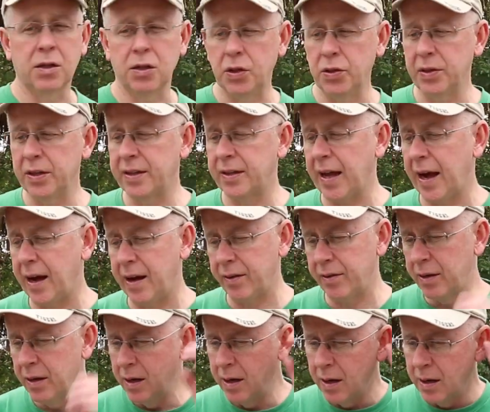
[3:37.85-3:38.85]
glued it
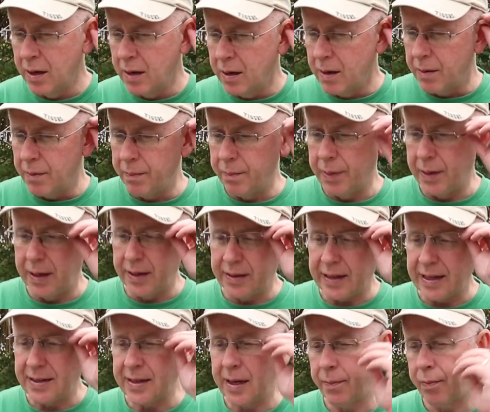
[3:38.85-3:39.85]
down, but
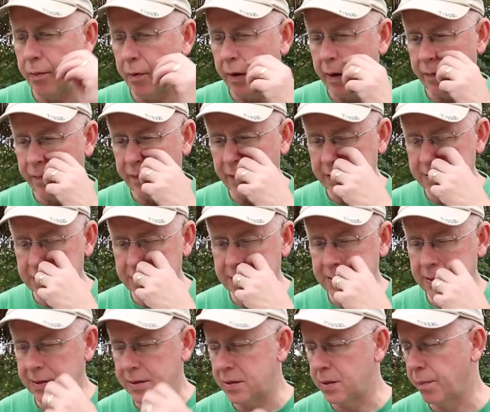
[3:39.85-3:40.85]
that temporary fix has
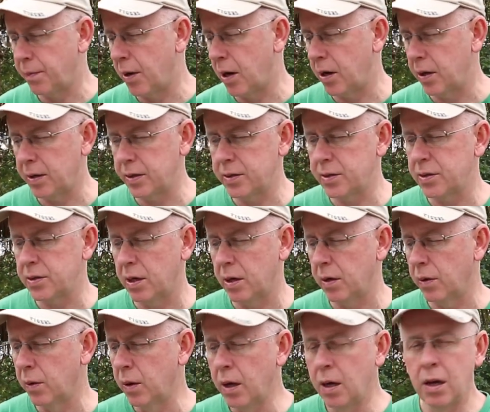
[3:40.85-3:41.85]
since departed.
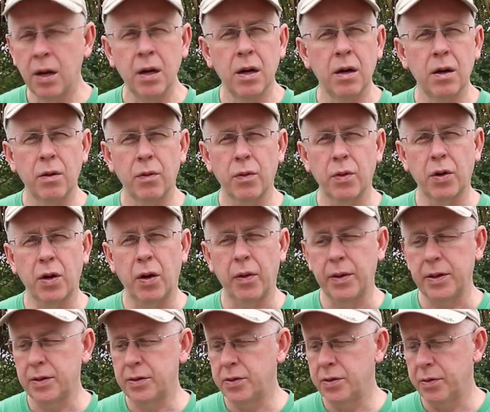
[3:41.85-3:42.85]
So we're
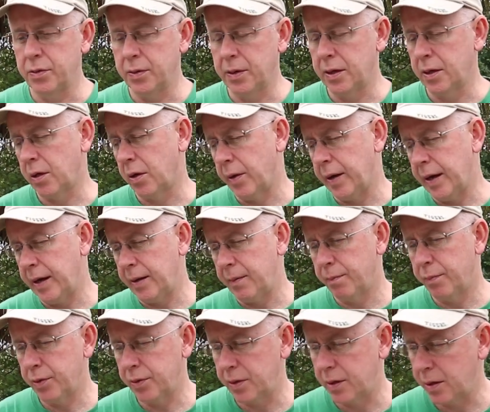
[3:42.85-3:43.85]
going to uh, go ahead and
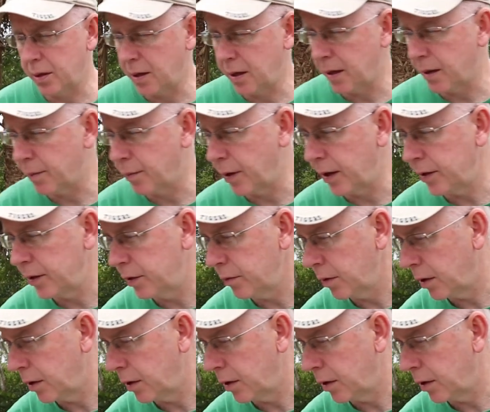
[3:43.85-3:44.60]
put the uh, brand new